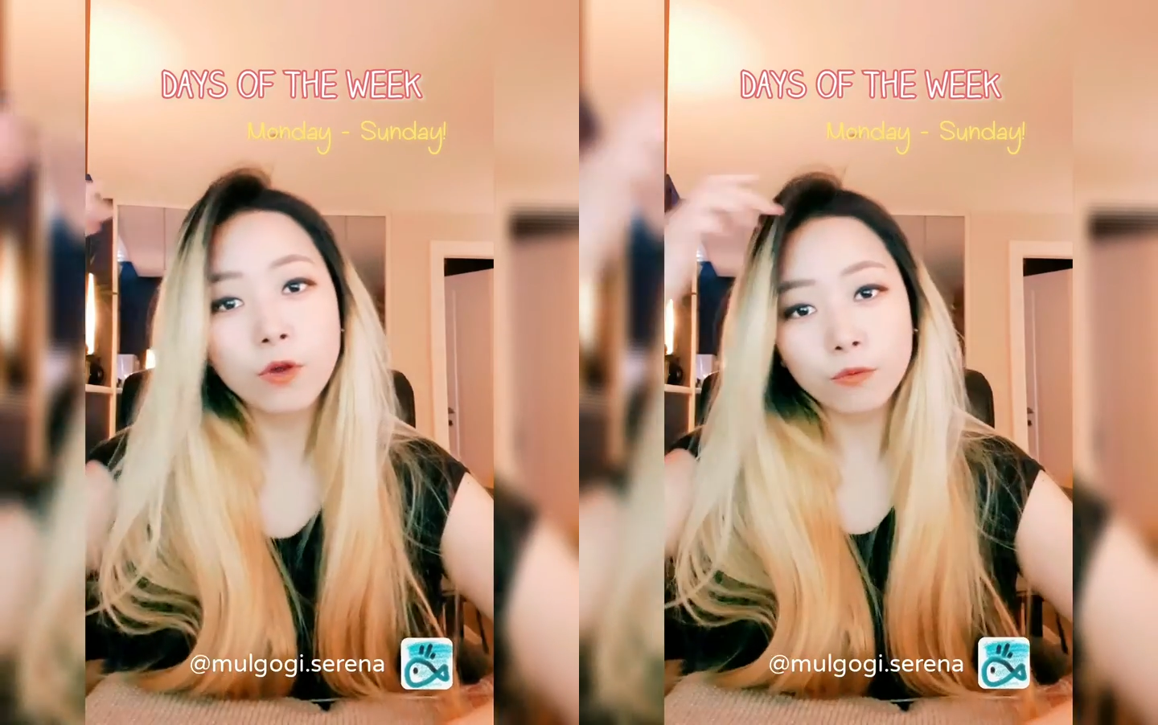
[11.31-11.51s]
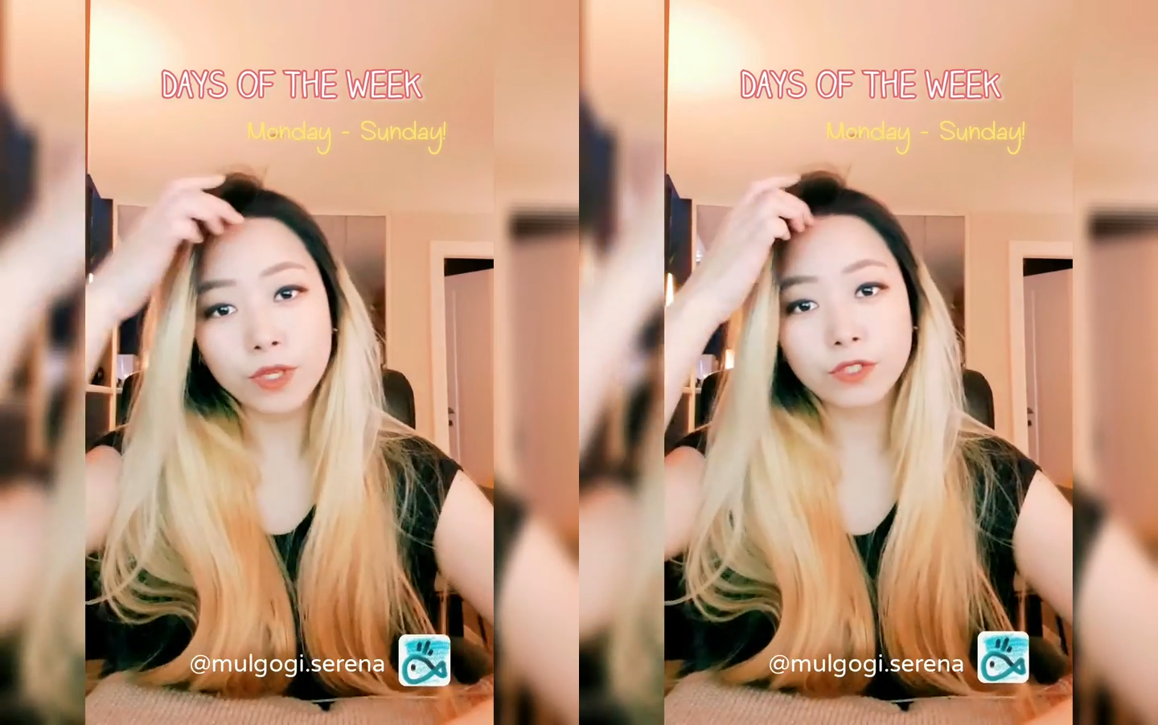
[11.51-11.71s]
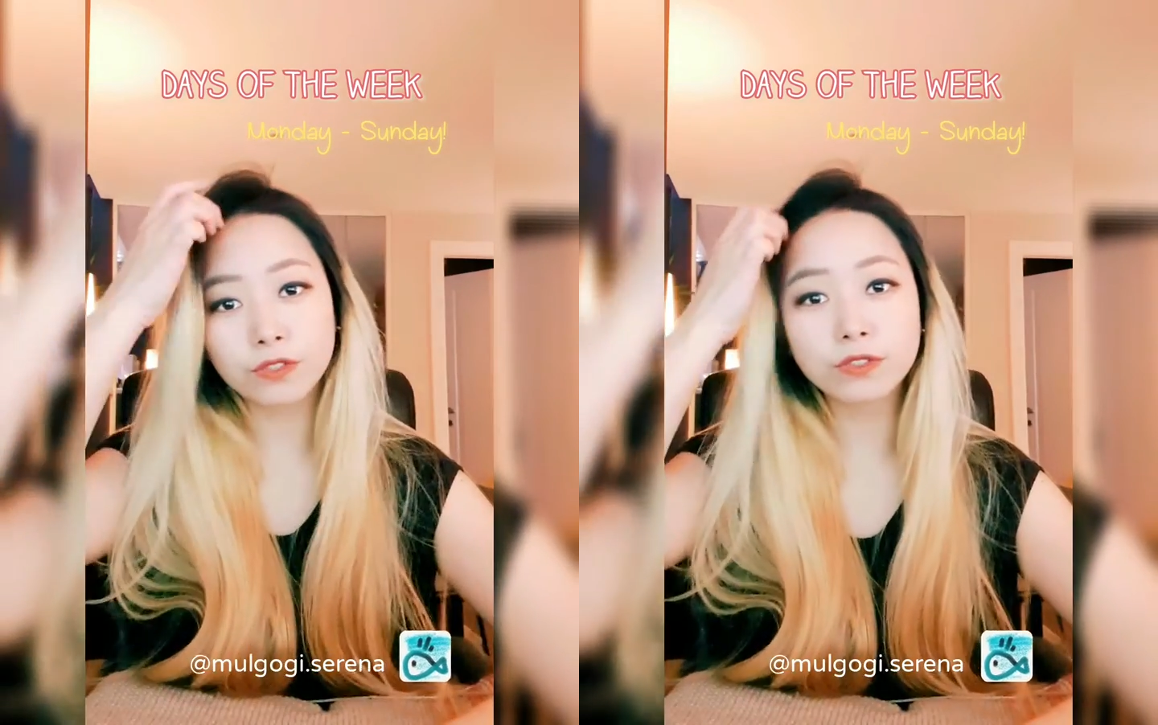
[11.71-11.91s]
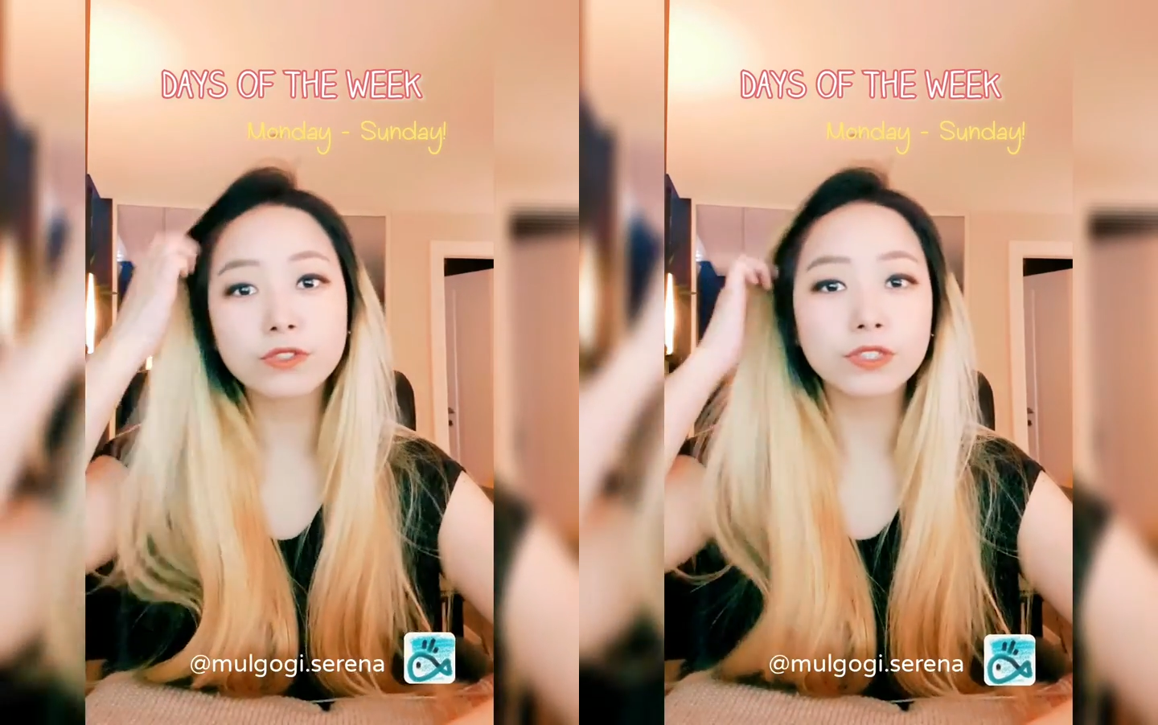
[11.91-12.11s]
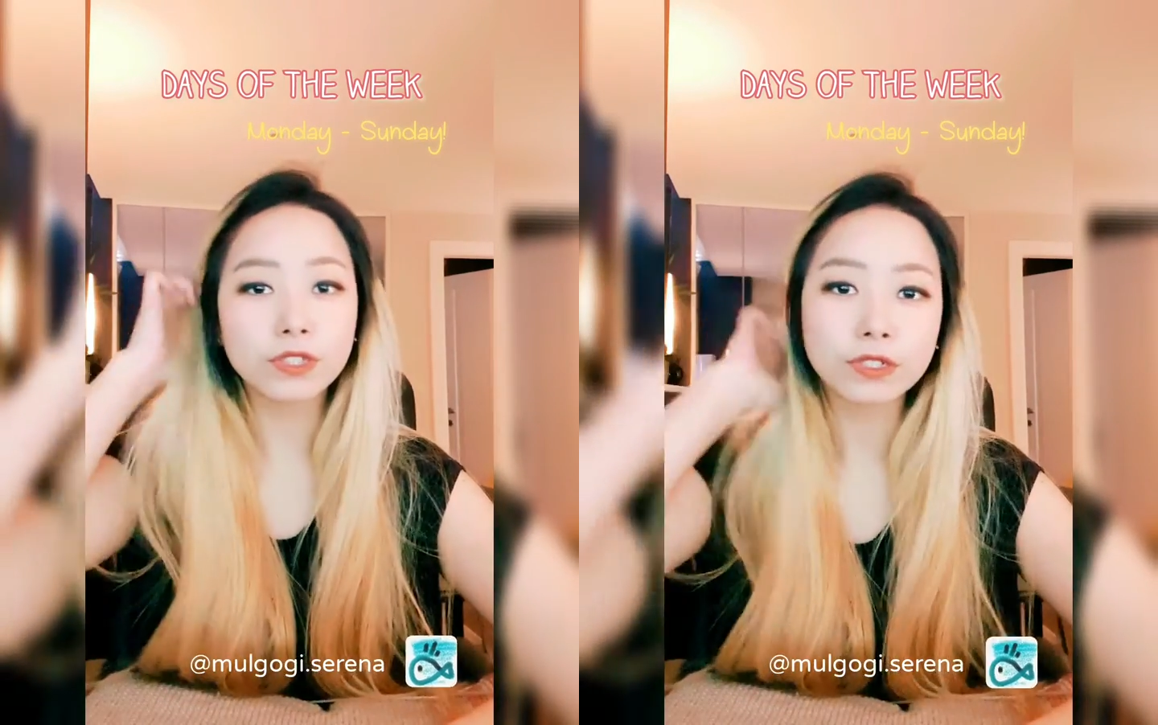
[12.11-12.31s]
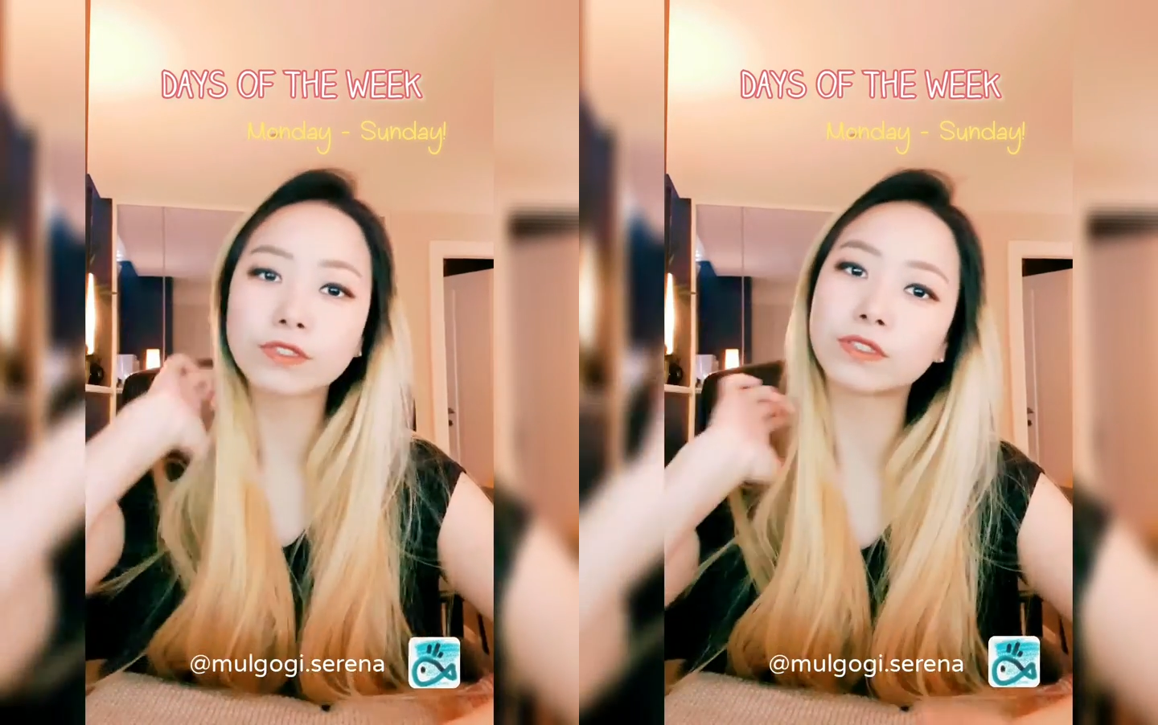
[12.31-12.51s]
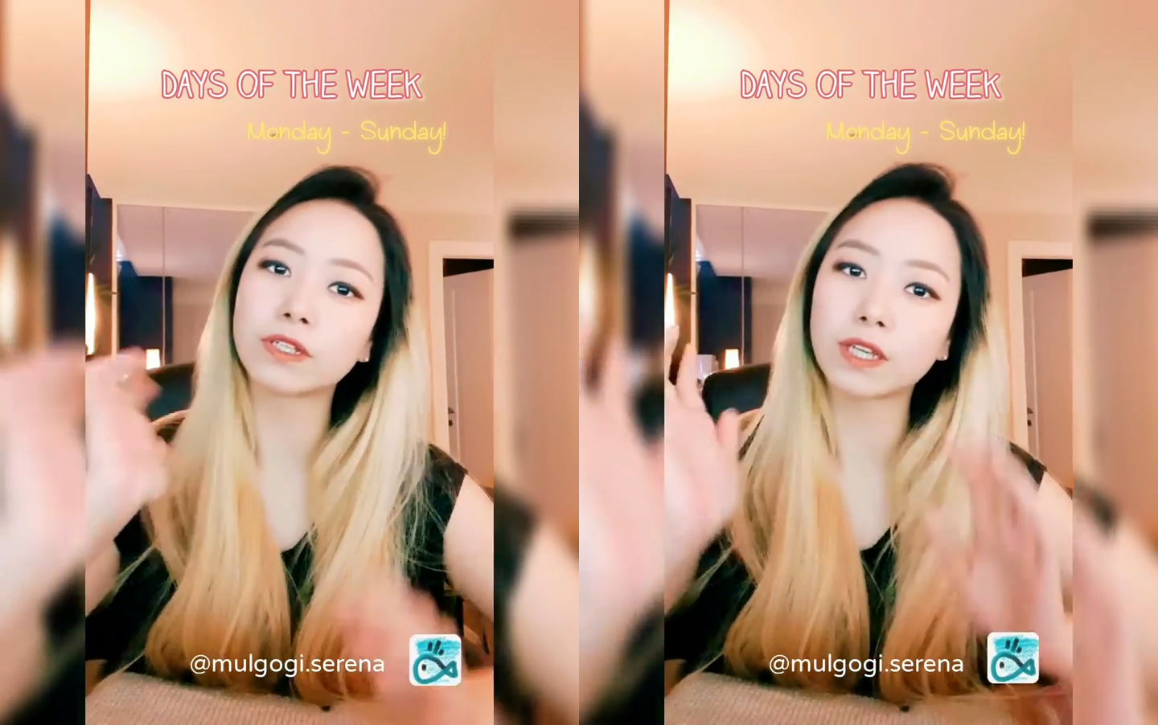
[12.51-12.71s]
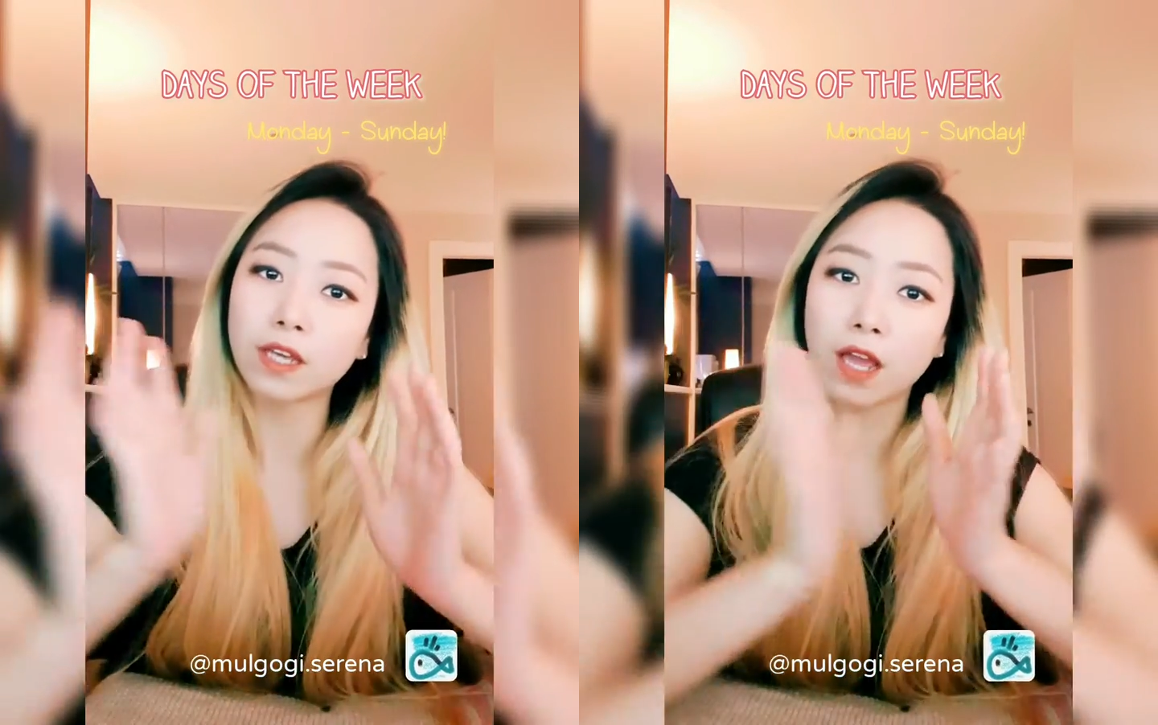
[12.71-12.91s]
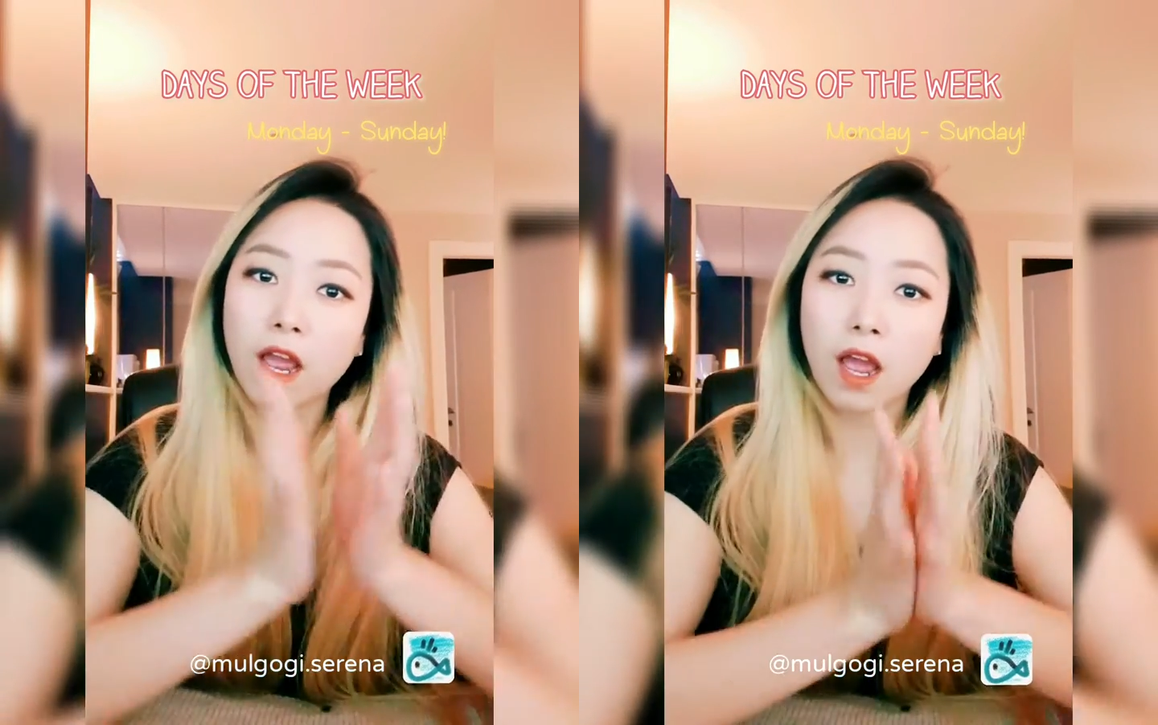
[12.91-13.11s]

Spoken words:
we do use the